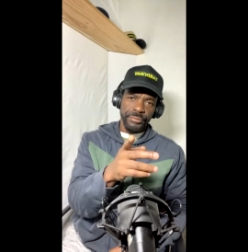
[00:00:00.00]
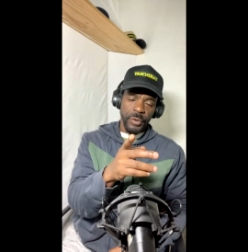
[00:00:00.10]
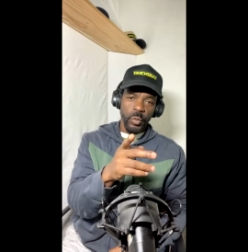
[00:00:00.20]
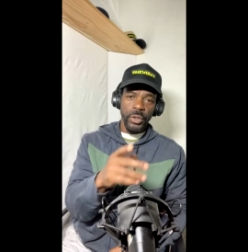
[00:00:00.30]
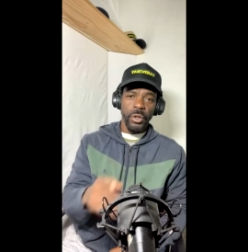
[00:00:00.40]

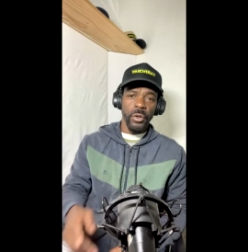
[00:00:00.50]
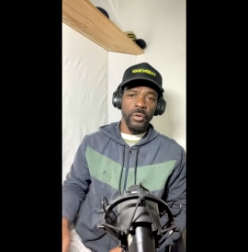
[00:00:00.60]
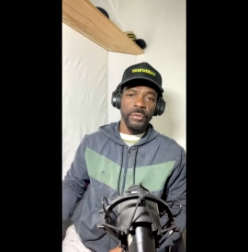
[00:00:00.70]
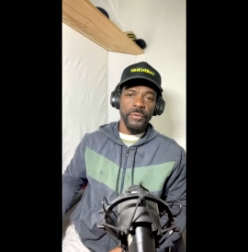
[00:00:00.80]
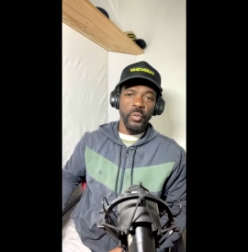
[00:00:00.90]
We
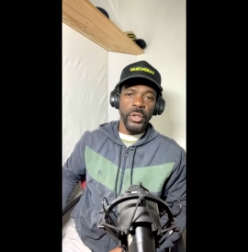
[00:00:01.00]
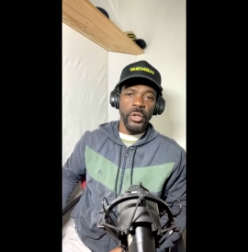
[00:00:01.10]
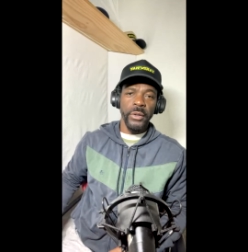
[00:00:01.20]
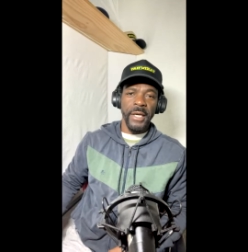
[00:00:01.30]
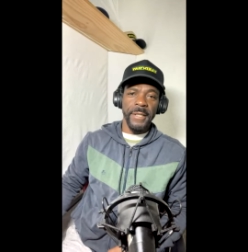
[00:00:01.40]
know
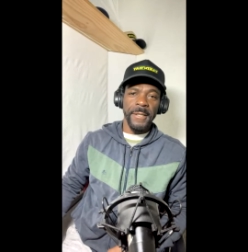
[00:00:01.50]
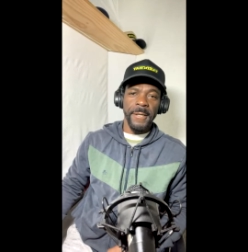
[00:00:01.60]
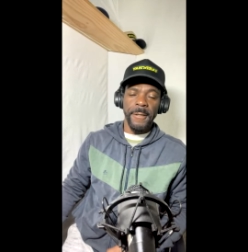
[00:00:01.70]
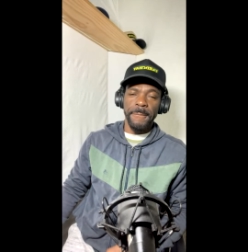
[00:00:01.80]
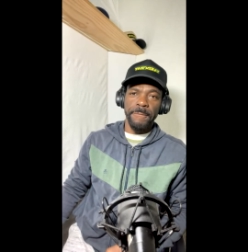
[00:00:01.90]
that
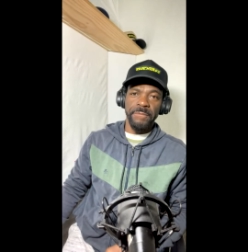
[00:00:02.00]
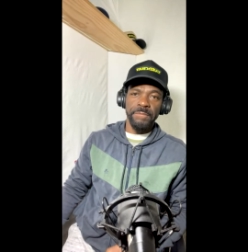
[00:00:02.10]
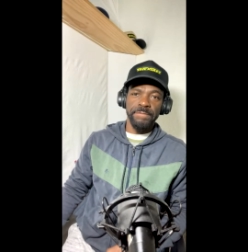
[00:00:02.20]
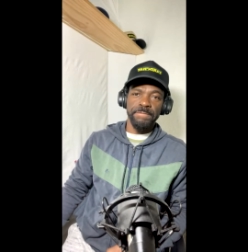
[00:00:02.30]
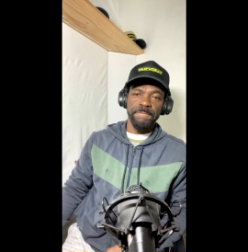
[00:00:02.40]

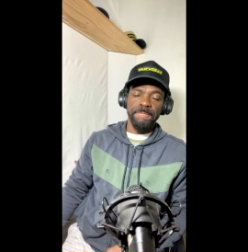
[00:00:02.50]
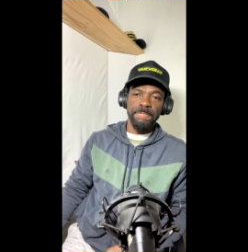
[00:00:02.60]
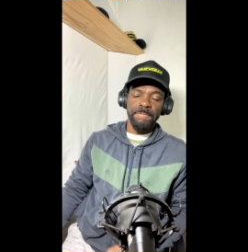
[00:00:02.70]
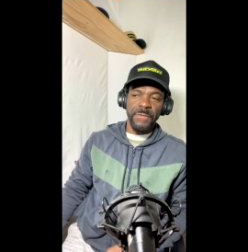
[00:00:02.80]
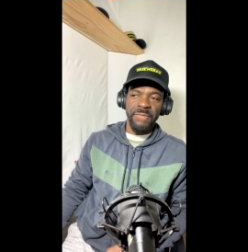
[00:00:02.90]

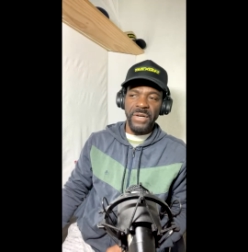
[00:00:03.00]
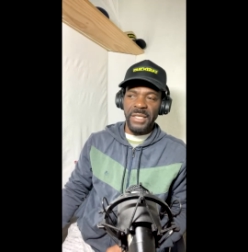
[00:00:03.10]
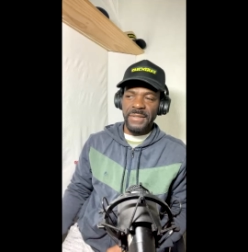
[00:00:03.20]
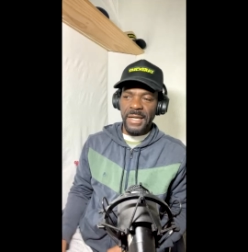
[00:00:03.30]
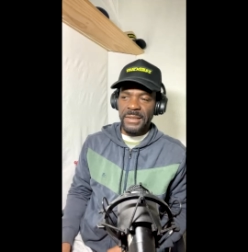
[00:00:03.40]
Vaz
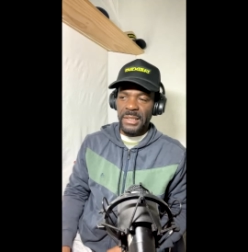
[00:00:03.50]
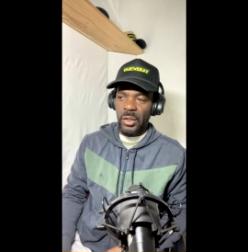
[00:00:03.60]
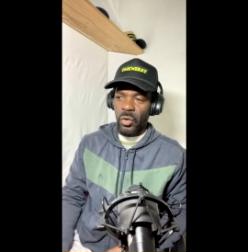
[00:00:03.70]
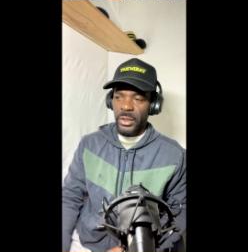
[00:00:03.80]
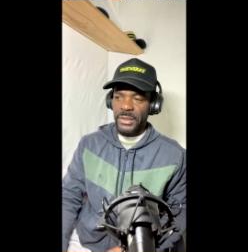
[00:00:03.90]
Cartel
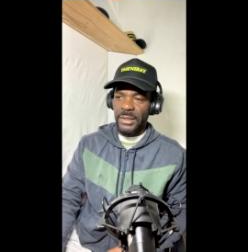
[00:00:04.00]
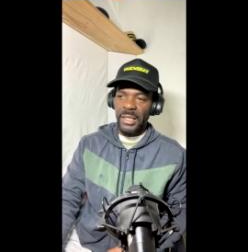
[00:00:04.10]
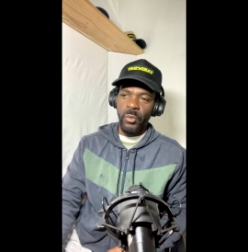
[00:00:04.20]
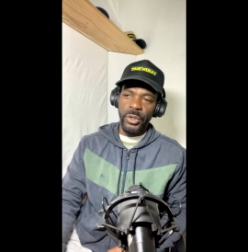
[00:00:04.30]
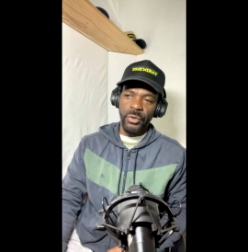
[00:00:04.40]
lost it,
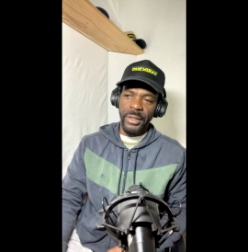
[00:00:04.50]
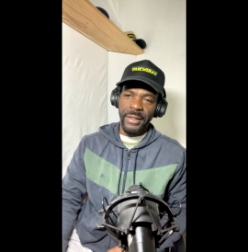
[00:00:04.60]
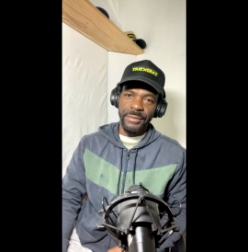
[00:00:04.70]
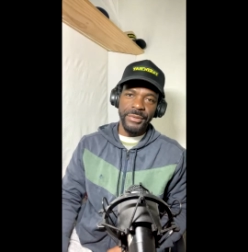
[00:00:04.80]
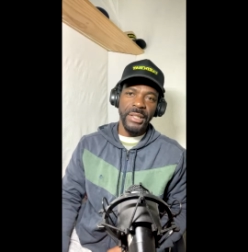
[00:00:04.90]
and we know that
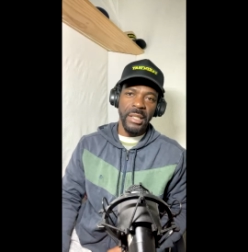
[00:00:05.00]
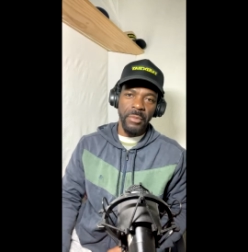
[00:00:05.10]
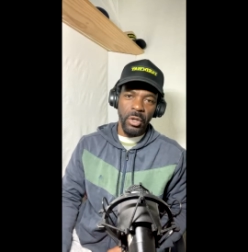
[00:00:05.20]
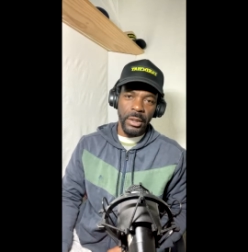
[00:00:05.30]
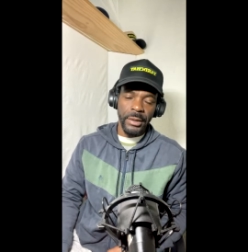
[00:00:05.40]
Ziggy
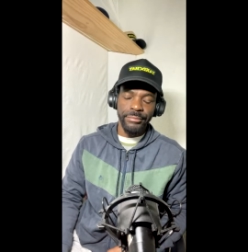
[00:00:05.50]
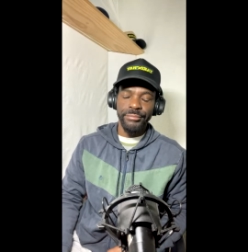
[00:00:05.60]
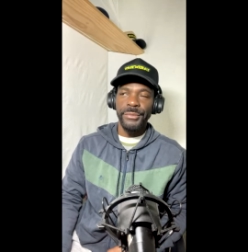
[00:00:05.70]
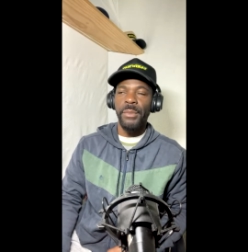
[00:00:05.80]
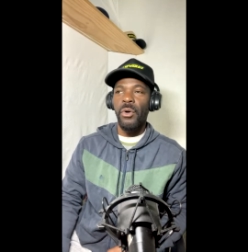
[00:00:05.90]
Marley,
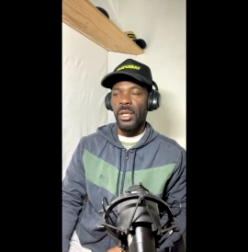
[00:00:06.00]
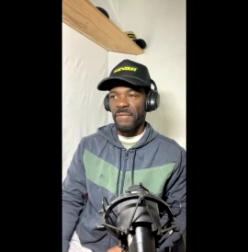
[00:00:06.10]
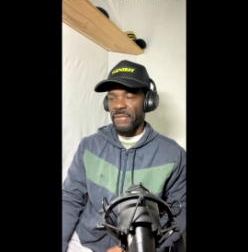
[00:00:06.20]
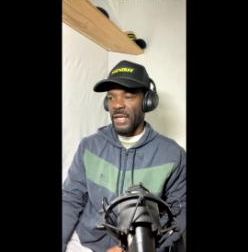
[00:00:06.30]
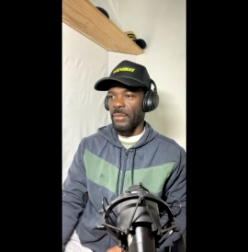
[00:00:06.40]
the Marley
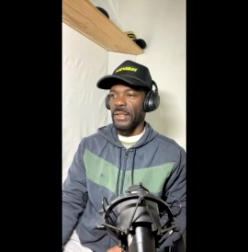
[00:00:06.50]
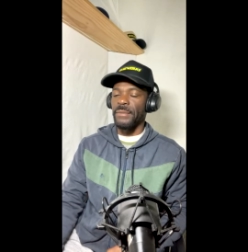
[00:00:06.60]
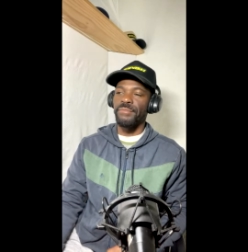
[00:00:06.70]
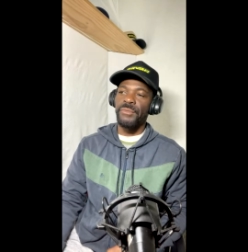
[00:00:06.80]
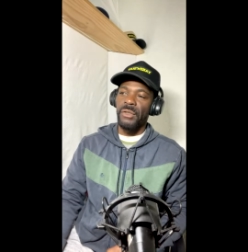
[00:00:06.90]
family,
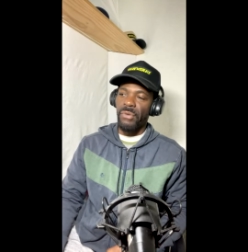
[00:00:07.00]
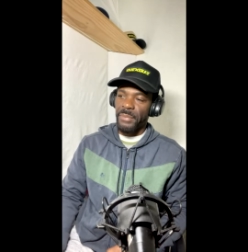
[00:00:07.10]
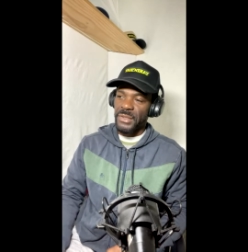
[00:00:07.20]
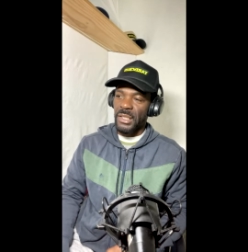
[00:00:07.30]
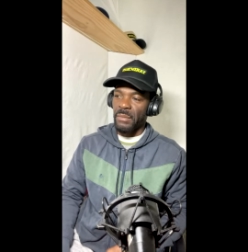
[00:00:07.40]

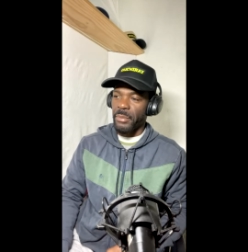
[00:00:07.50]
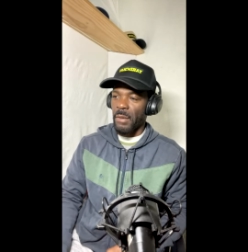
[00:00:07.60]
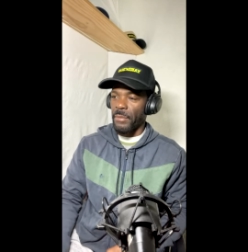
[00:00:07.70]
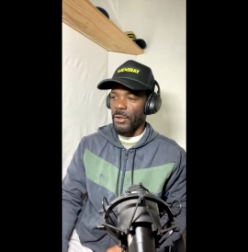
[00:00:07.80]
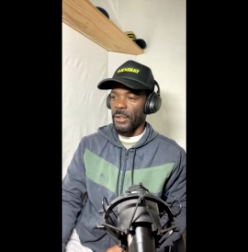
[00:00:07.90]
represented Bob
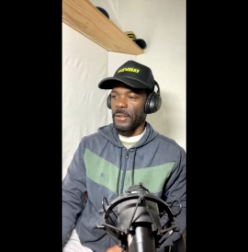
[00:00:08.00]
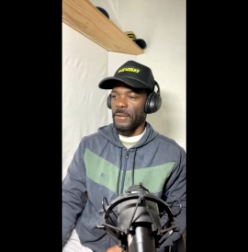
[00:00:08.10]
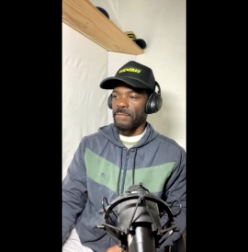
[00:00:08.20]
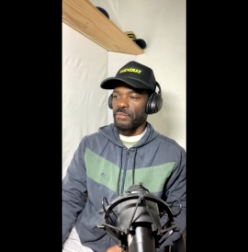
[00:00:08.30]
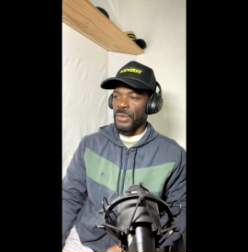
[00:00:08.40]
Marley.
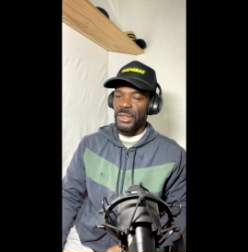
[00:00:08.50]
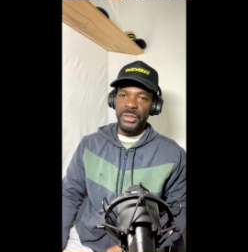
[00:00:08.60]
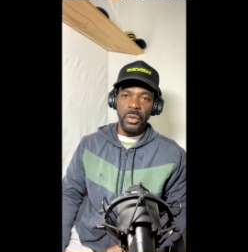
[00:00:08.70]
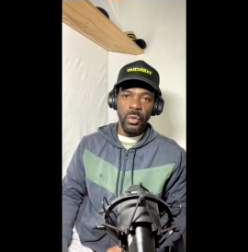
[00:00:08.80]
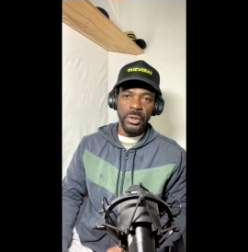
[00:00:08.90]
He's
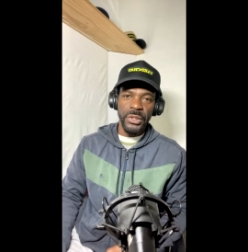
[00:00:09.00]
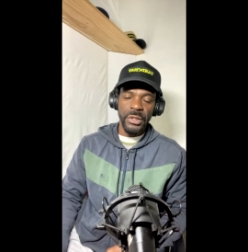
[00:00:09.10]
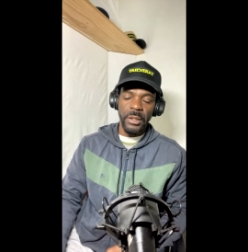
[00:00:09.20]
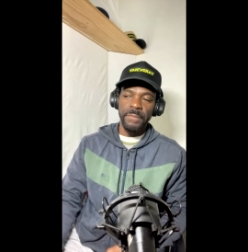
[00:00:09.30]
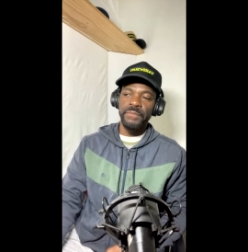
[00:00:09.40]
the oldest
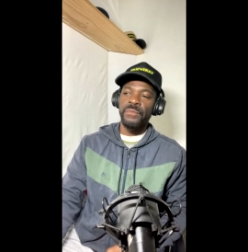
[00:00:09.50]
son.